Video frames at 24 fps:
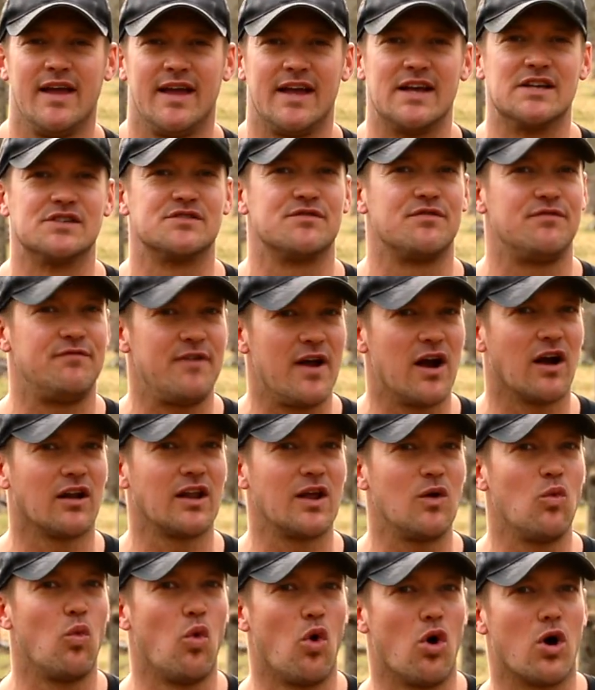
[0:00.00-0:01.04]
is
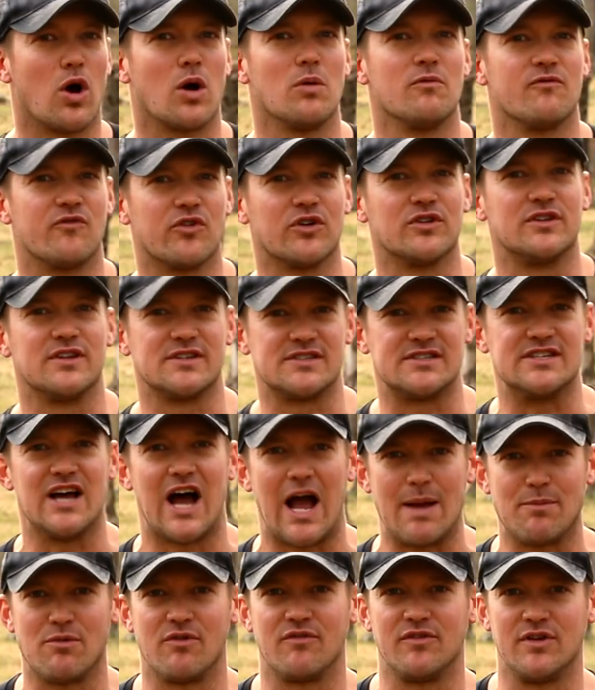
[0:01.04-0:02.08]
fairly warm for this
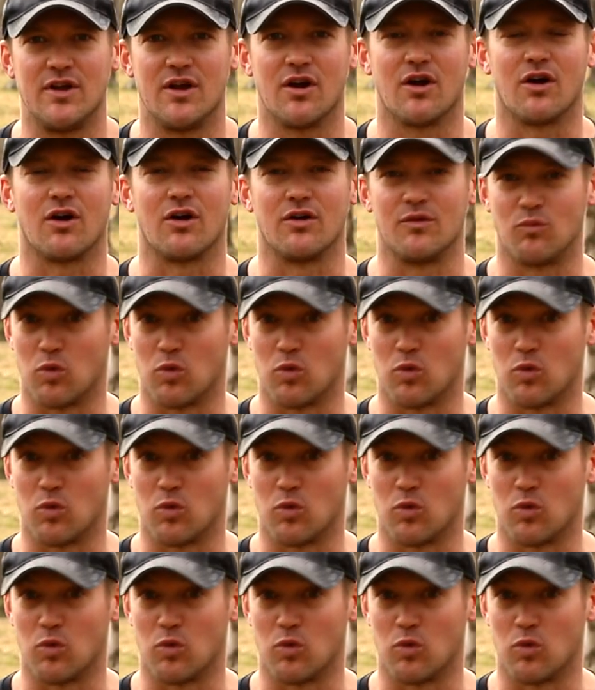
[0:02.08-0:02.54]
time of year.